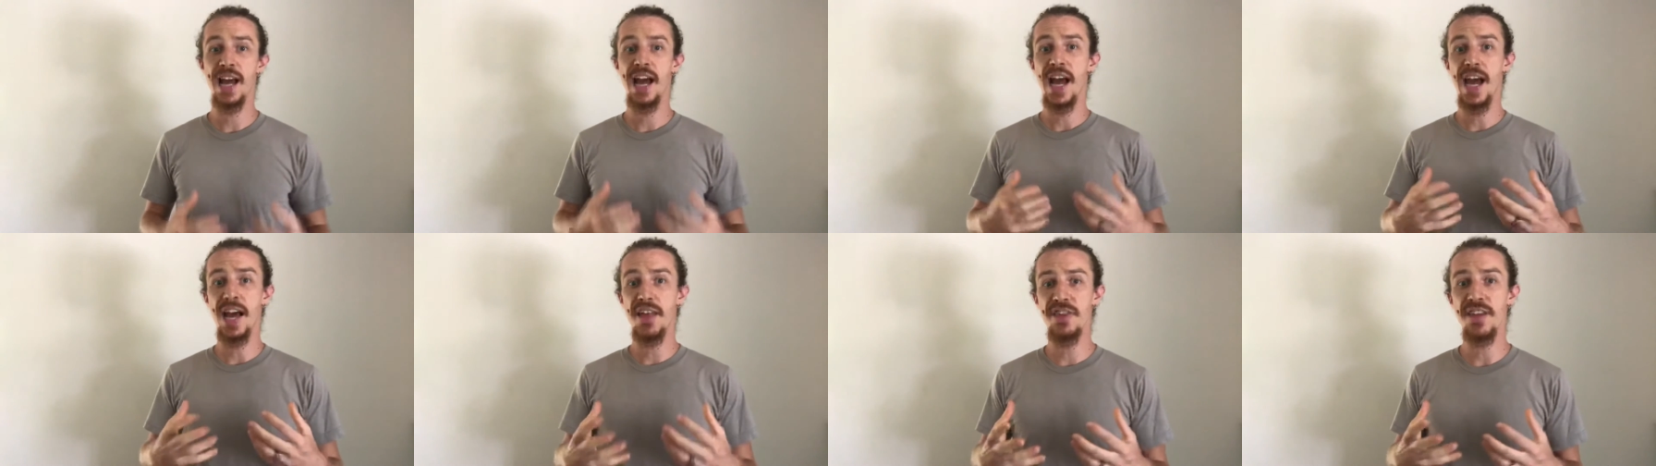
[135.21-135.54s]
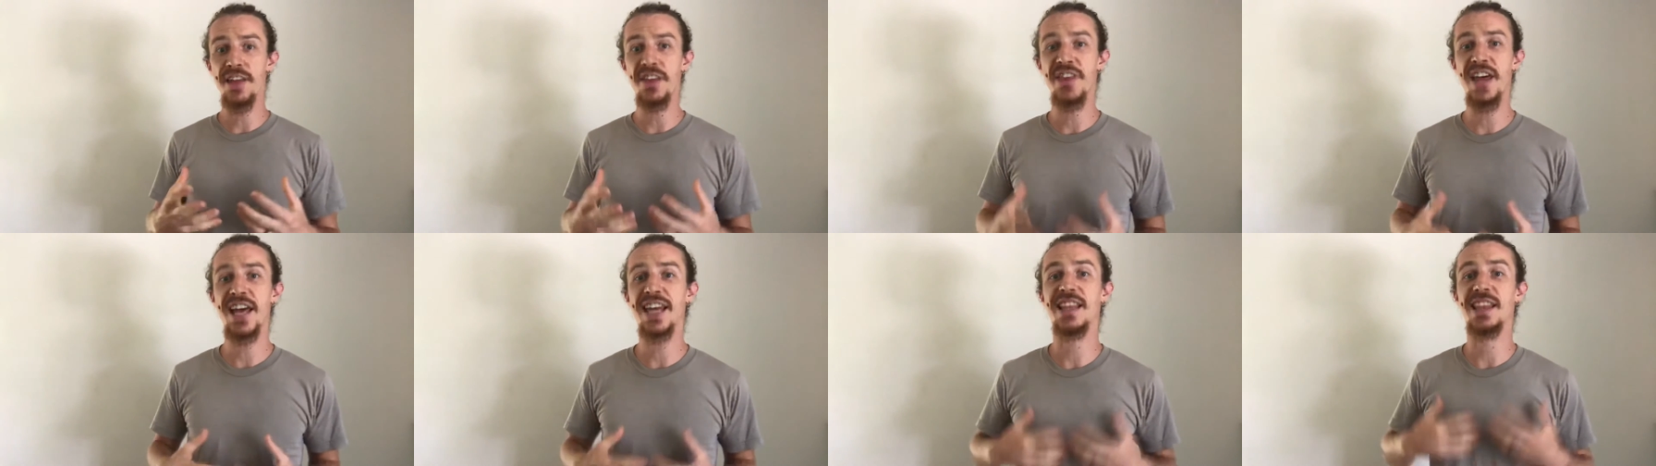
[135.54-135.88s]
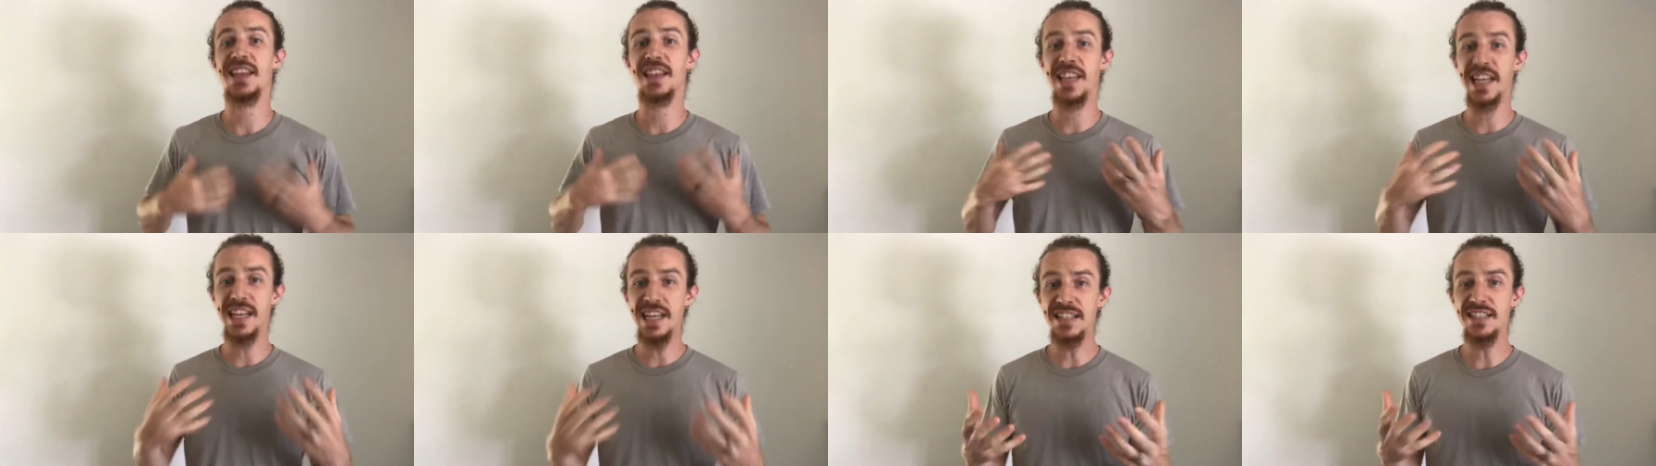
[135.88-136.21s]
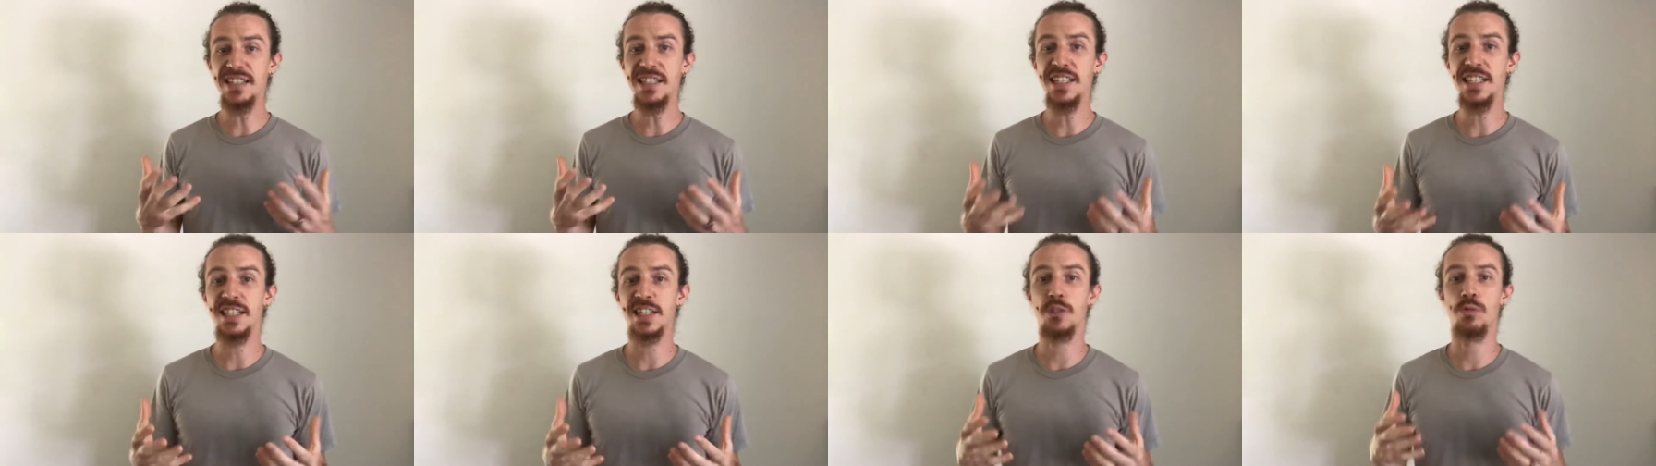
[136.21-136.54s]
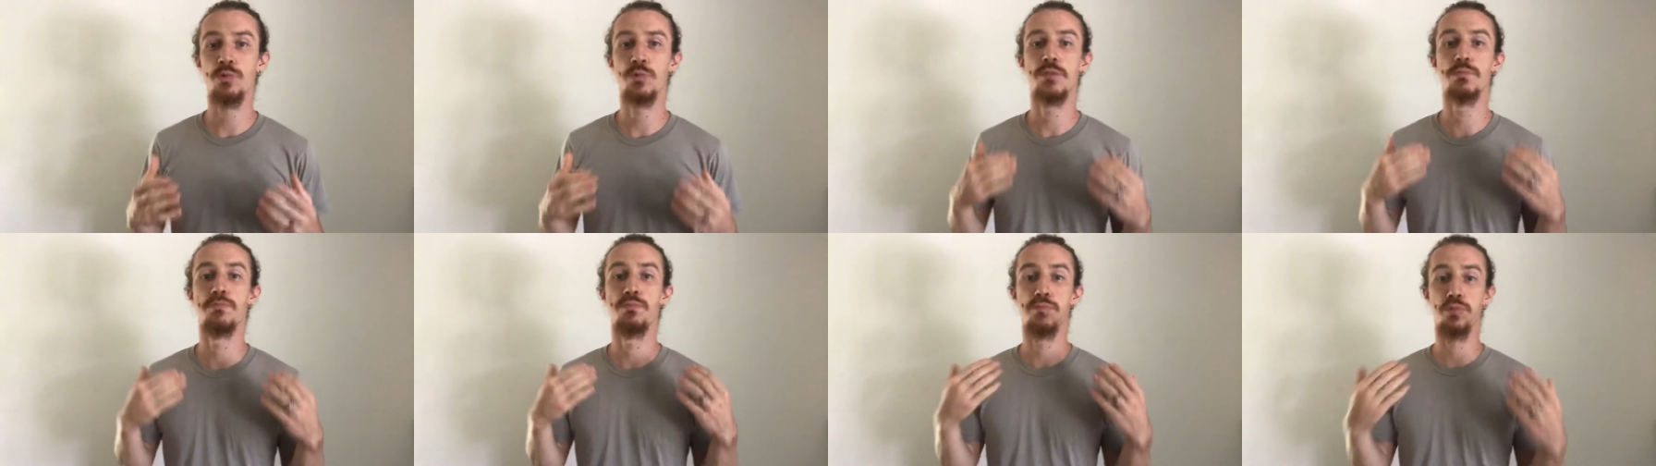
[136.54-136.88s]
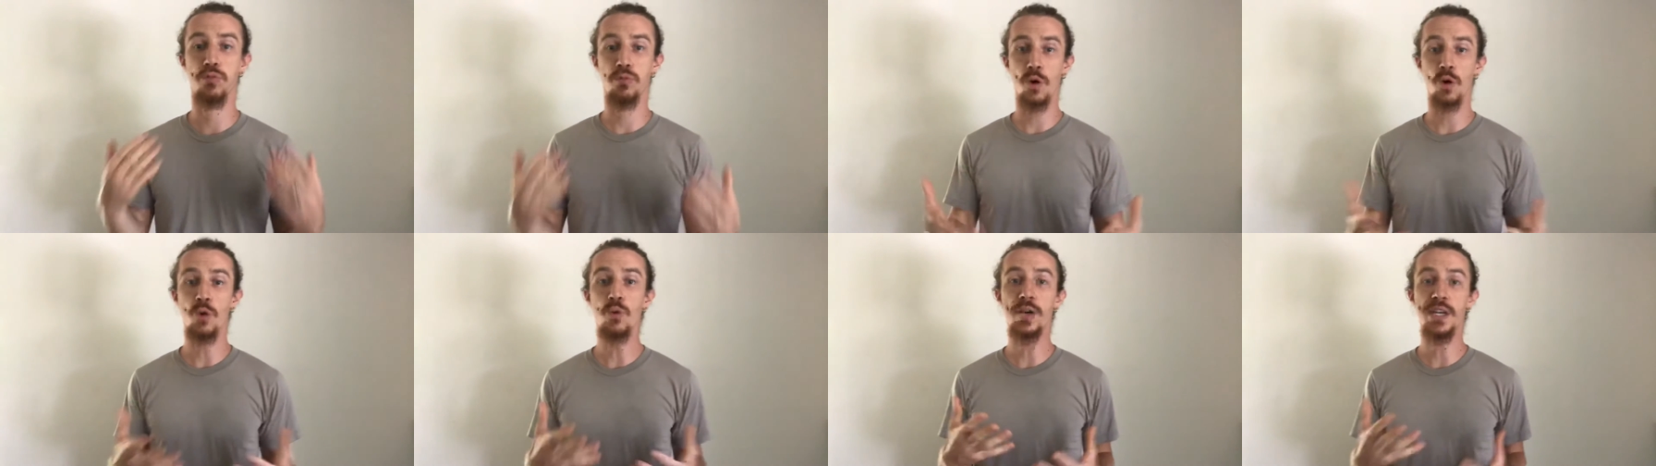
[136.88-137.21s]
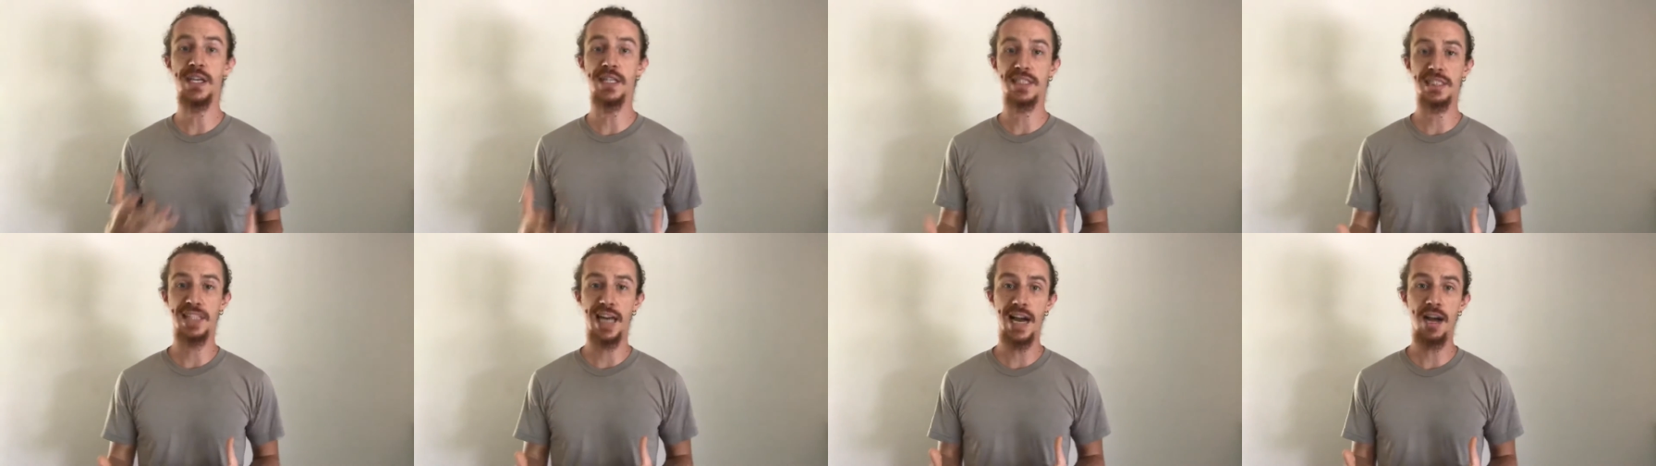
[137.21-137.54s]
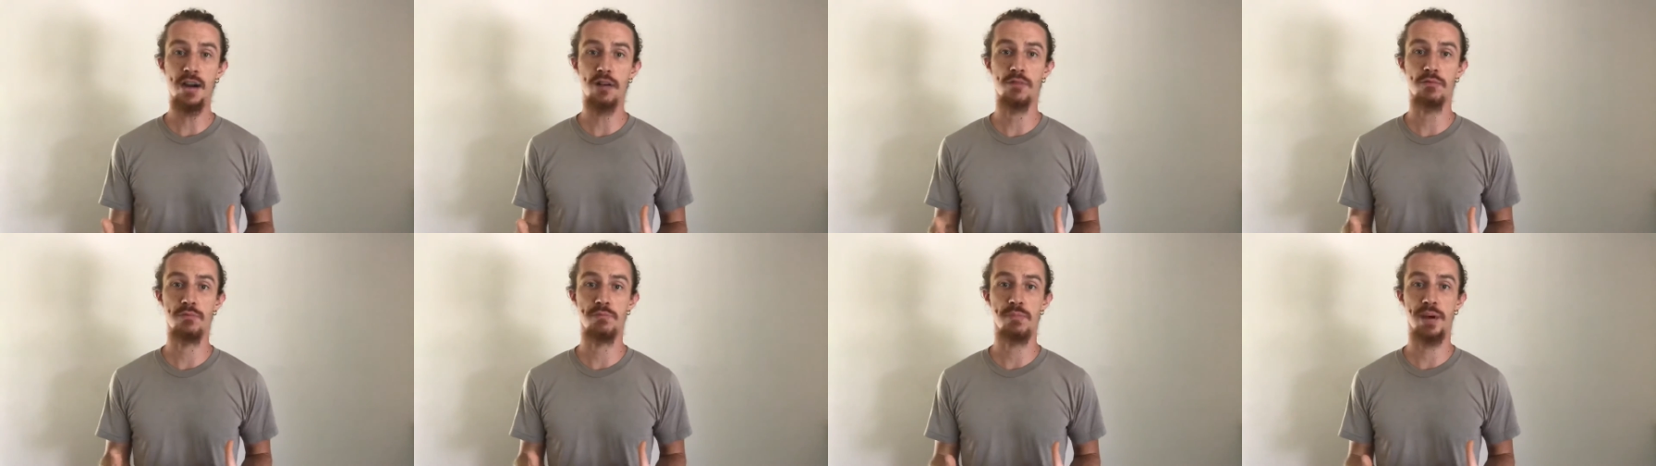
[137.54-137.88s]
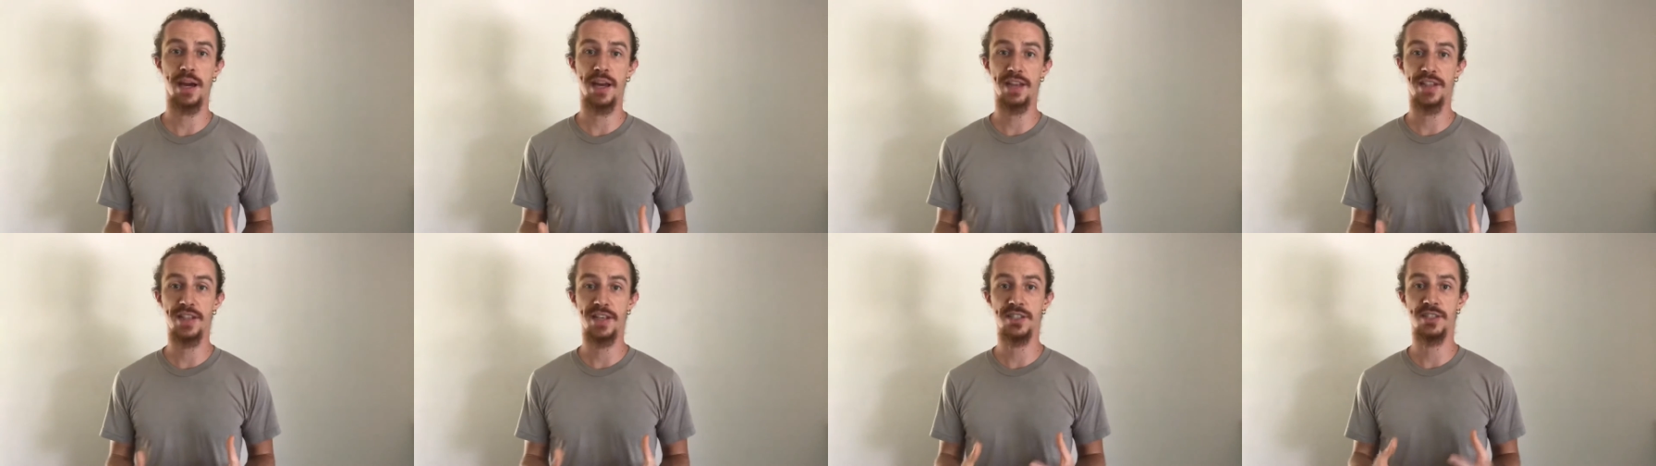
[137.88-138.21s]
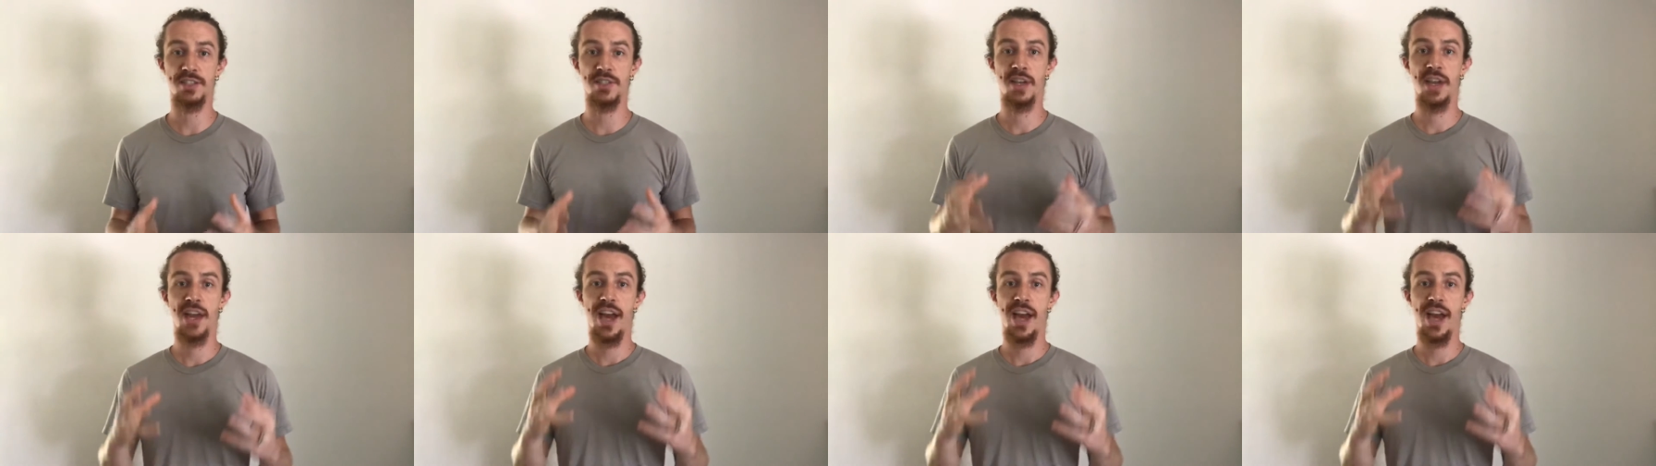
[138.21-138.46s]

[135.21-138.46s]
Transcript: and that laziness was broken down by this